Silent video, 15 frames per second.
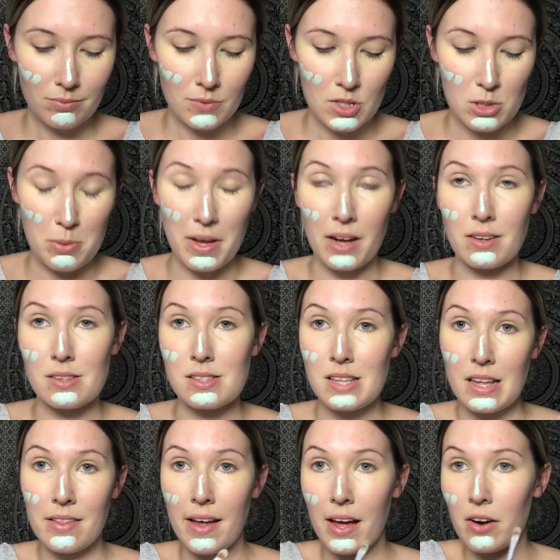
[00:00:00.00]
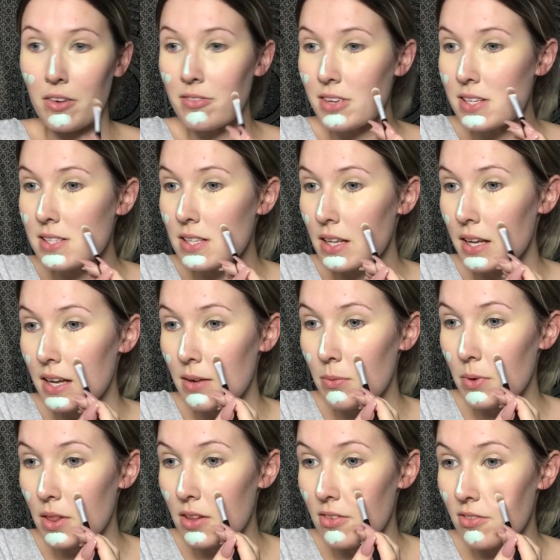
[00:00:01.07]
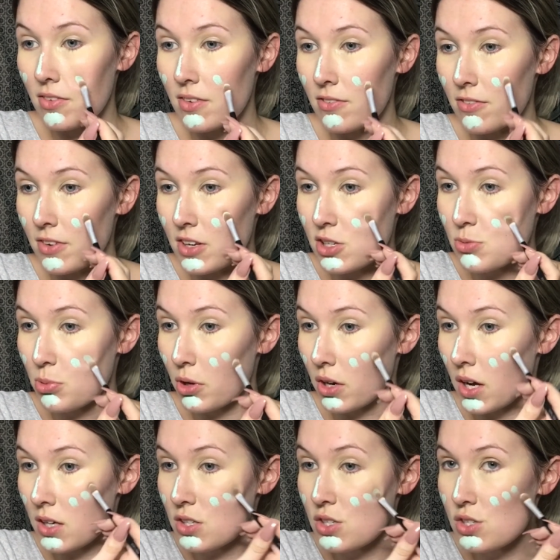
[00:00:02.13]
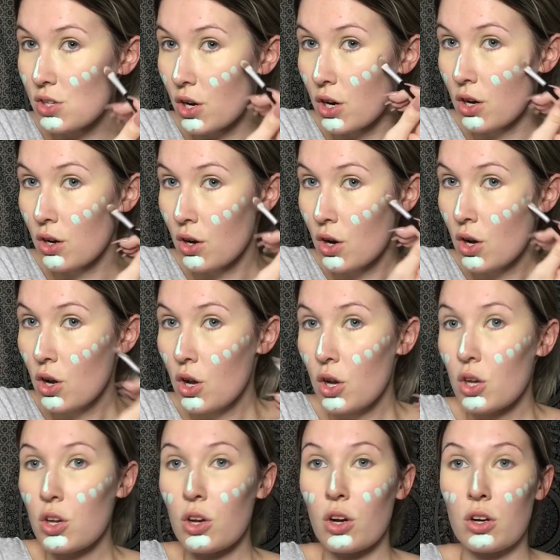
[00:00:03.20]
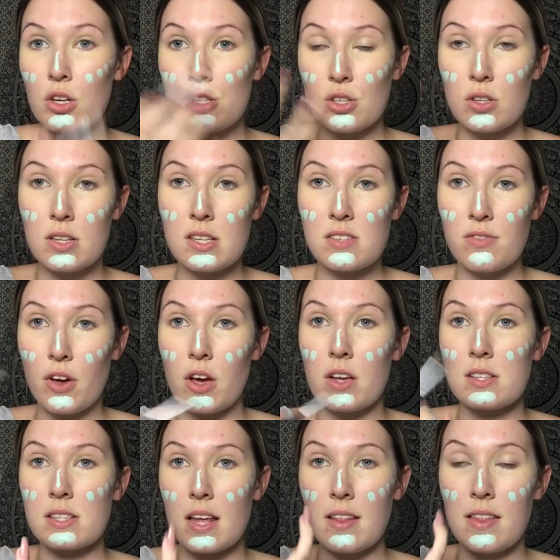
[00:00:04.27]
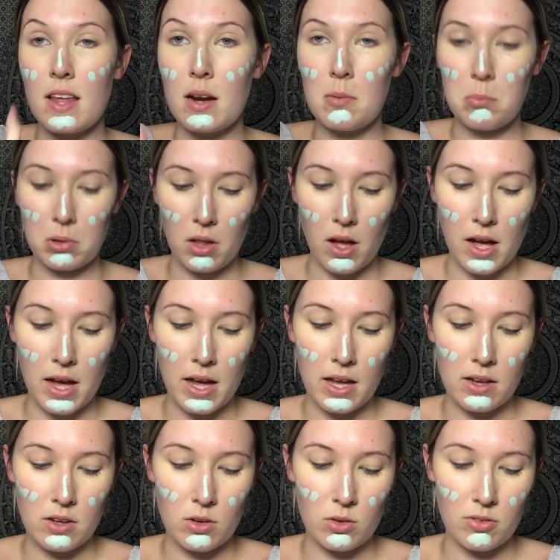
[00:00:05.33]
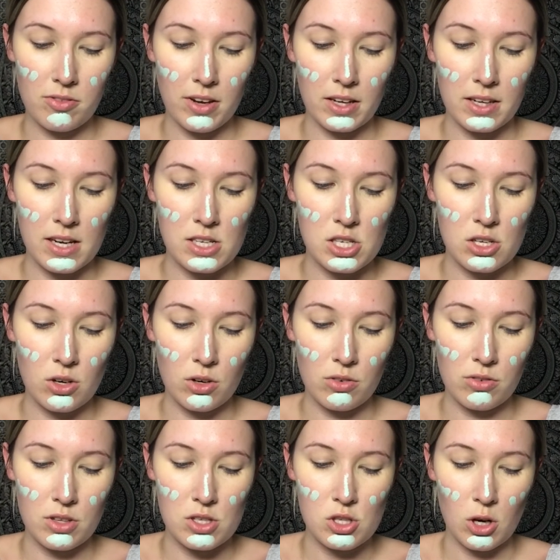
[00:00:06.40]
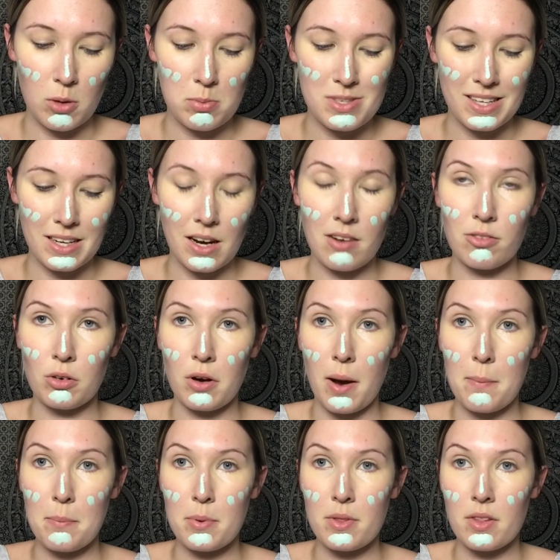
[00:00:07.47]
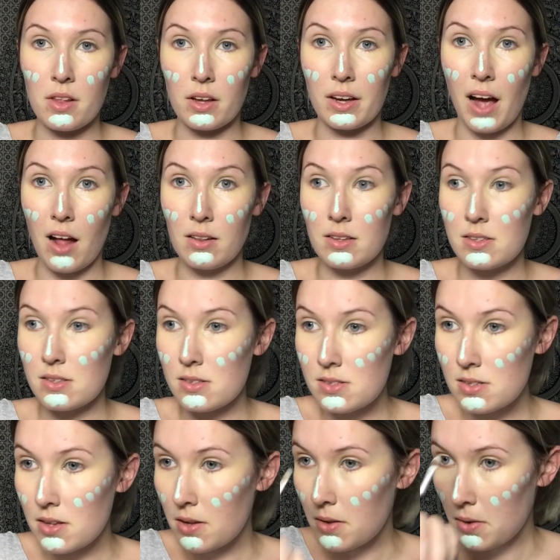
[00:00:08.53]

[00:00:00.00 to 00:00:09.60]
to be able to see that obviously with the finished product. So you're going to do this first and then apply your foundation over the top to cover up the colors.